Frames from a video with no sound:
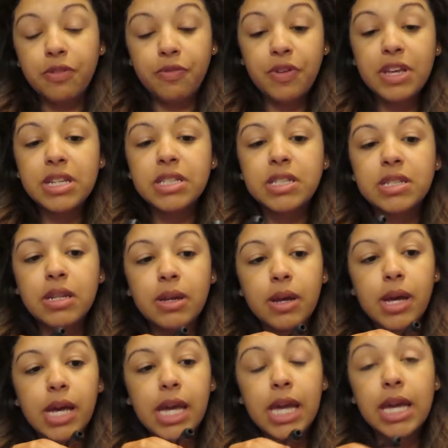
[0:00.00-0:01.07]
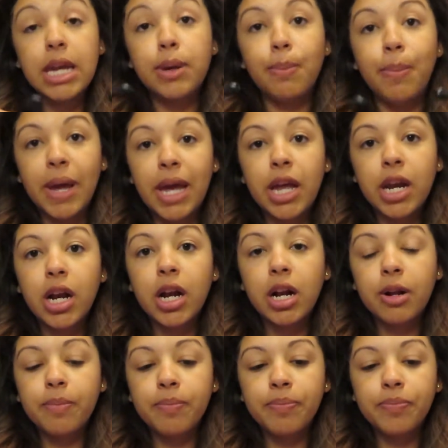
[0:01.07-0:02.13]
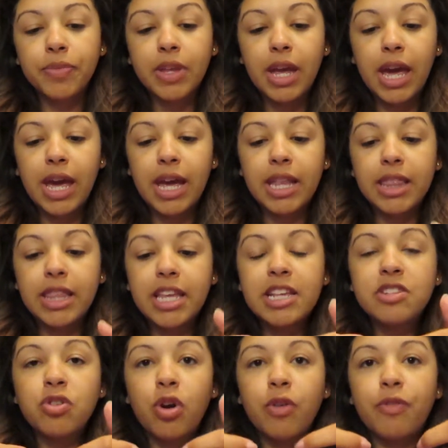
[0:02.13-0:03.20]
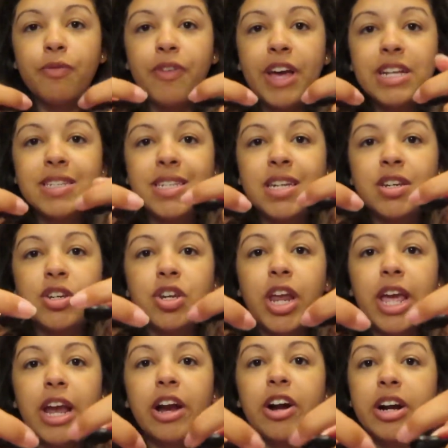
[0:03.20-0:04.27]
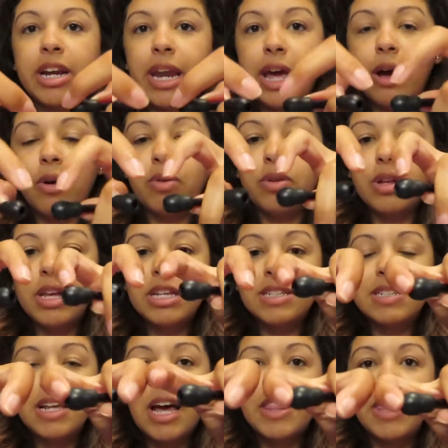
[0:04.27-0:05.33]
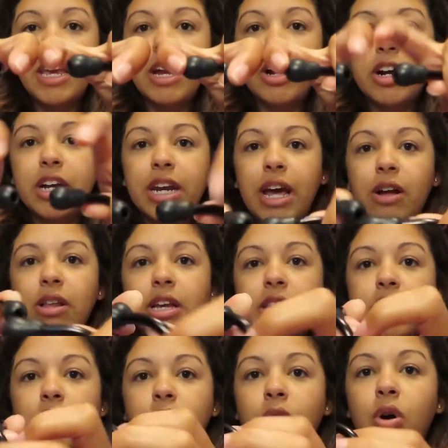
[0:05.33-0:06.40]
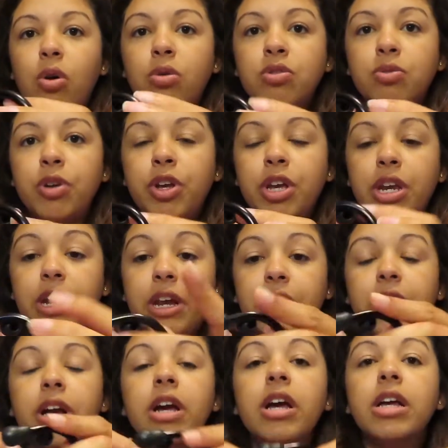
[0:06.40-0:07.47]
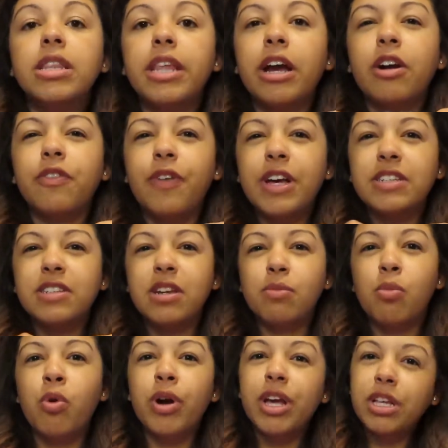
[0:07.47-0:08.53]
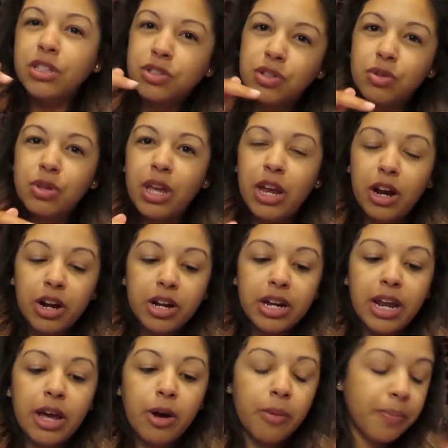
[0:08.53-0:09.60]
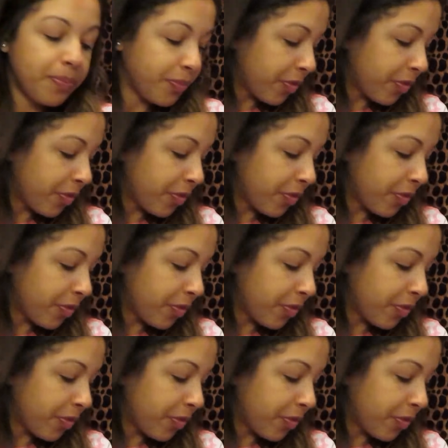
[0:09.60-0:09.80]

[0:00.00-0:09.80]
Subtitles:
fits in better, and these are facing the ear canal, inside the ear canal, like the little holes where you can hear, they're facing more into the ear canal,